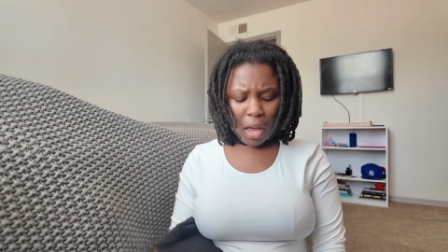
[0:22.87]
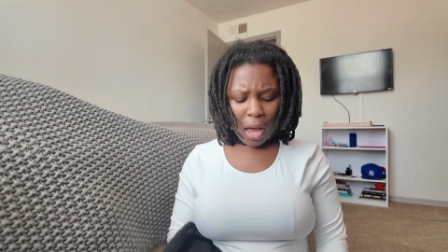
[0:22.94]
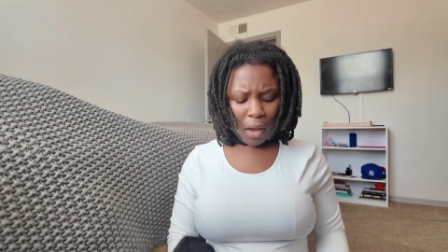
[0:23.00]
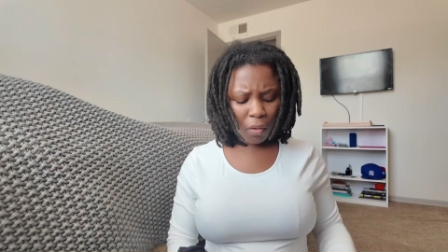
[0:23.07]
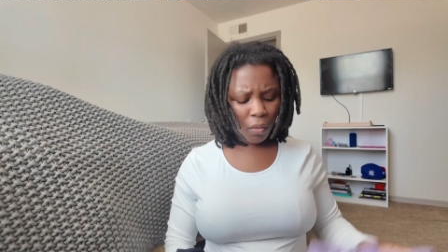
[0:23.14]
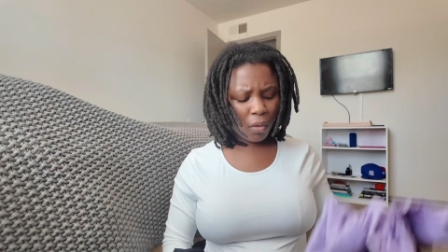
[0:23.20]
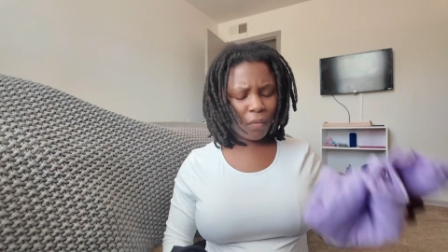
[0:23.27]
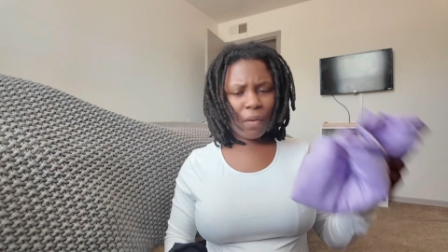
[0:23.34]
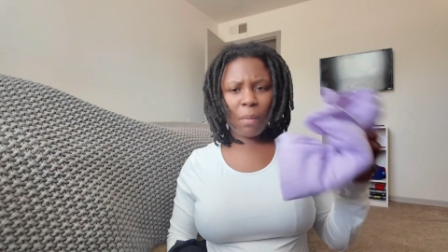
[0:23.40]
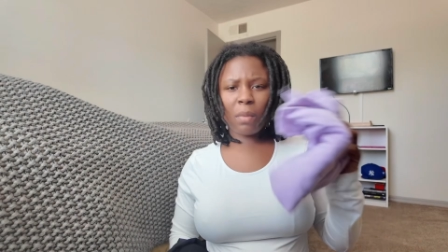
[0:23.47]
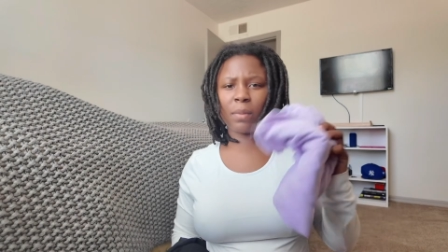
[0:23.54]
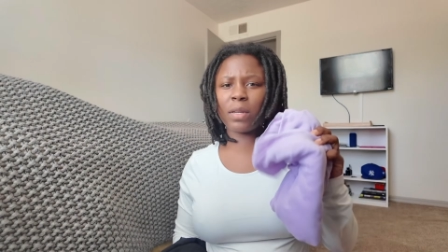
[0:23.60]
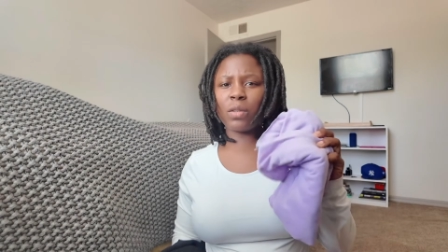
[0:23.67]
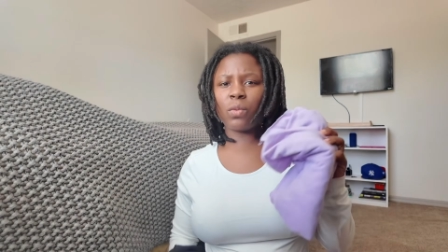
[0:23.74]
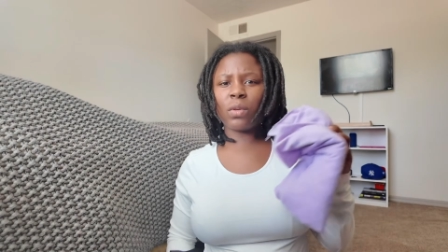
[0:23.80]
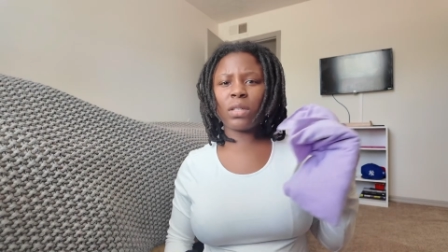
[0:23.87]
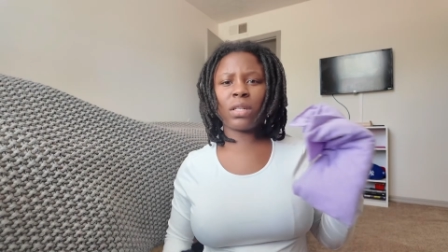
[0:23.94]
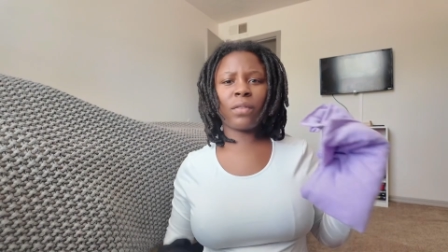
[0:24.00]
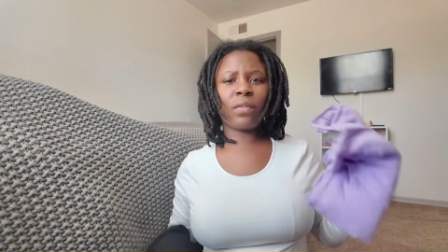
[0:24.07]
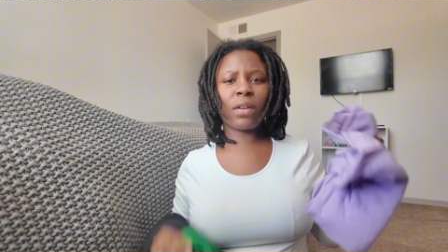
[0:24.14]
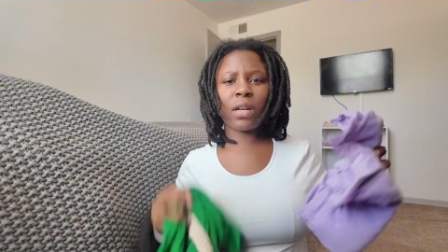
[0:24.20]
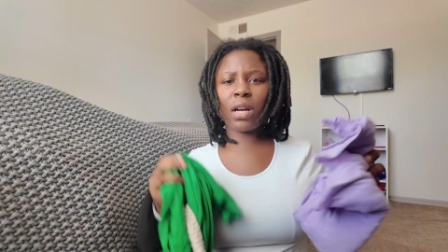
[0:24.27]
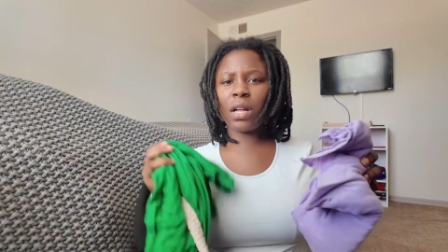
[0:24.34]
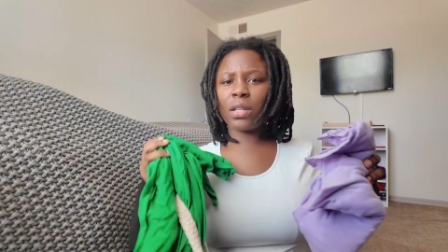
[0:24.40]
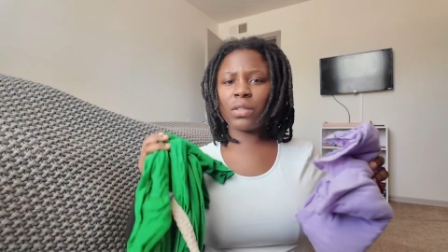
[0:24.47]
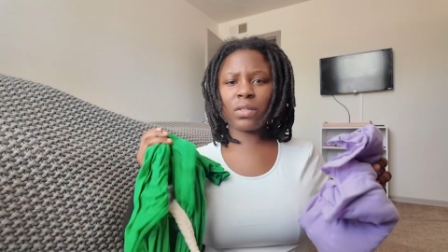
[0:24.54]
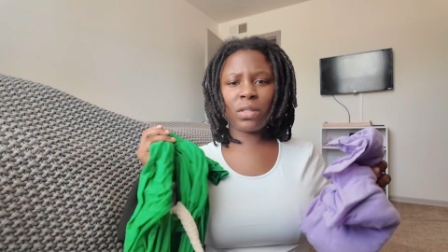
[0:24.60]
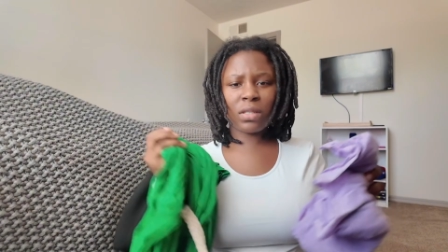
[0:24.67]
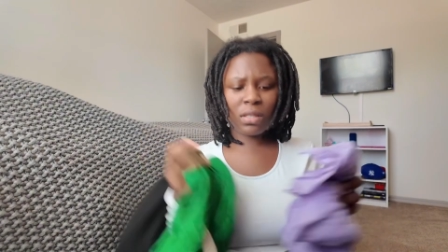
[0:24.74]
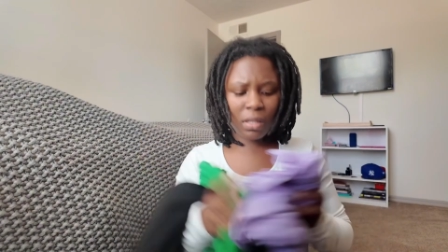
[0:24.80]
I don't know if I'm going to be doing different
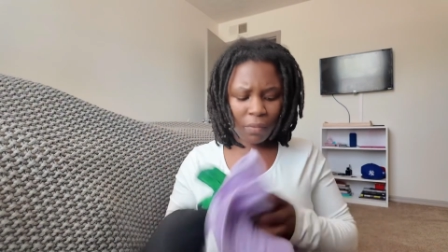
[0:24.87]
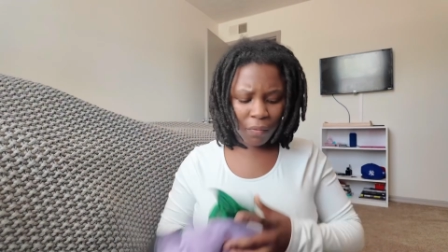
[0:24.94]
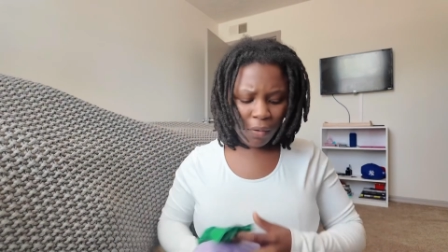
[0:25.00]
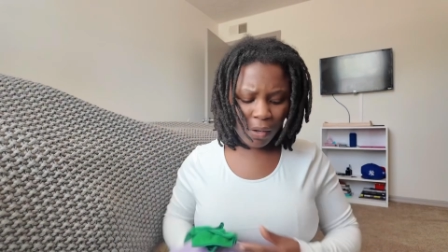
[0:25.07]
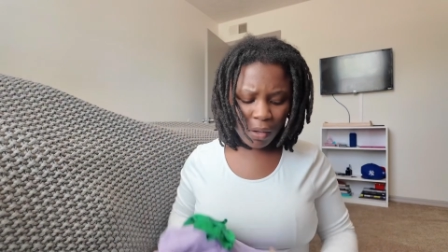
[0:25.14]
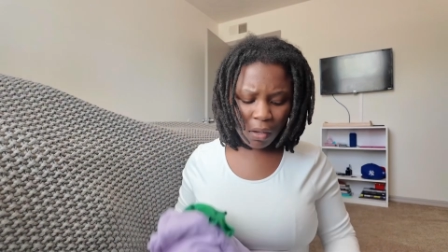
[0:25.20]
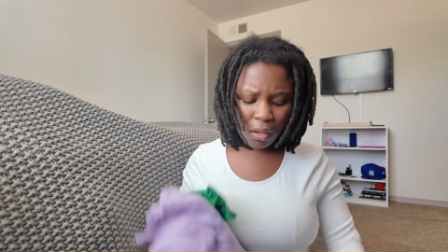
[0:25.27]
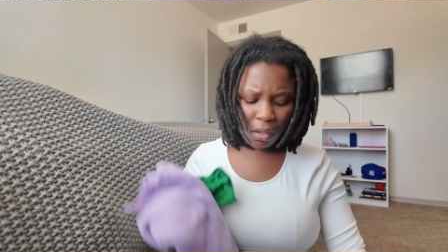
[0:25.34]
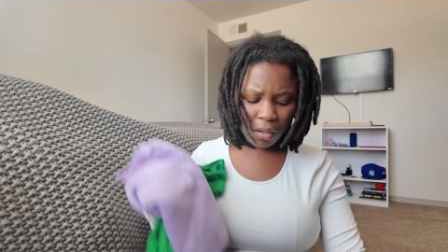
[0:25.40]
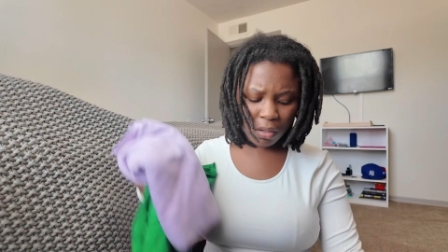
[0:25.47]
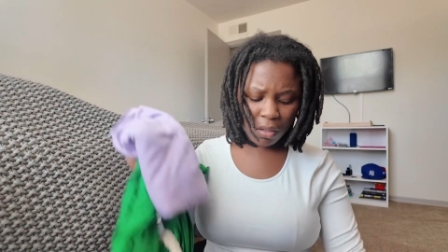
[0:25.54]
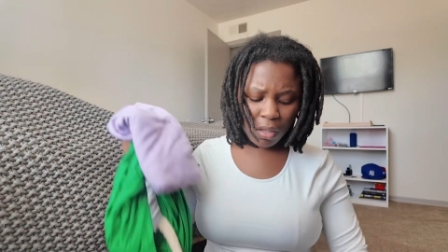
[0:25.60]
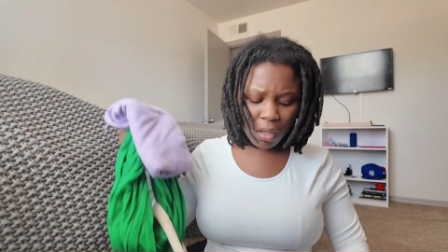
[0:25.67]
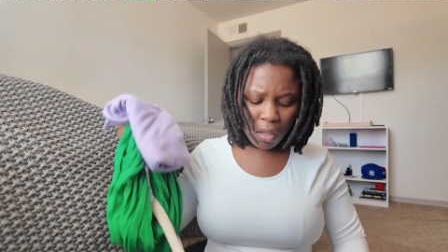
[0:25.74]
colors and stuff for y'all,